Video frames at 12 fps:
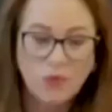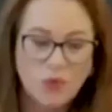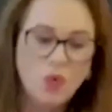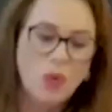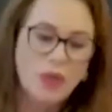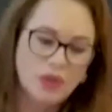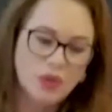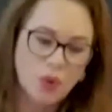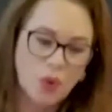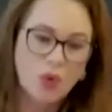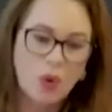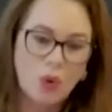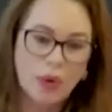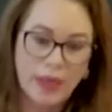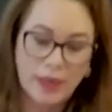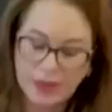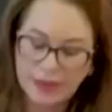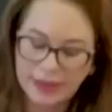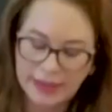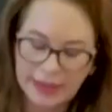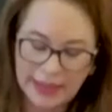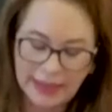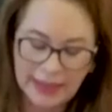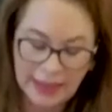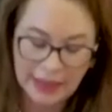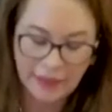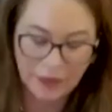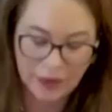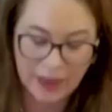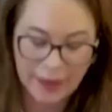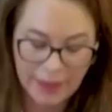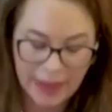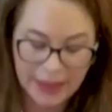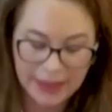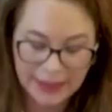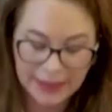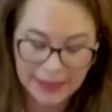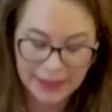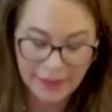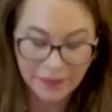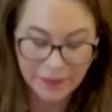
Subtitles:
to ensure coherence in delivery capacity.